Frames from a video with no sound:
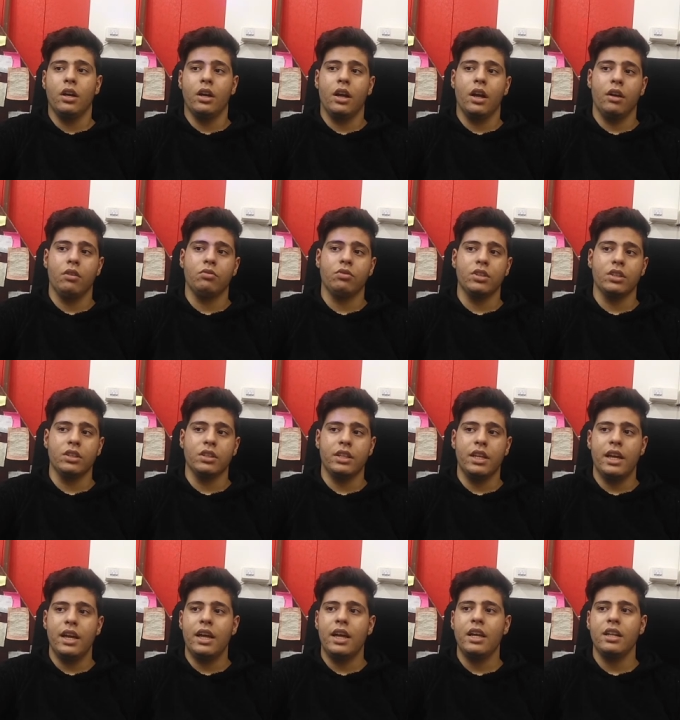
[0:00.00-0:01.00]
After
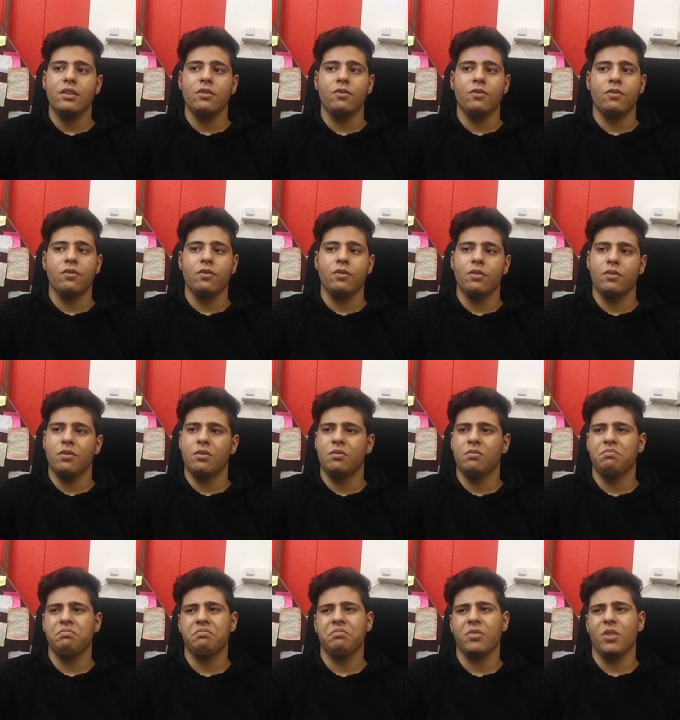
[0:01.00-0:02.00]
that,
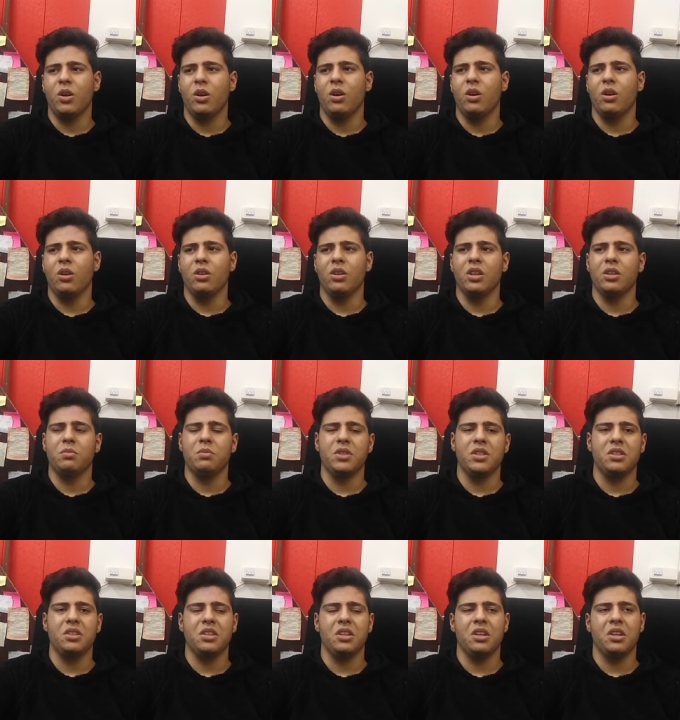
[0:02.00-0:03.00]
uh, let me see.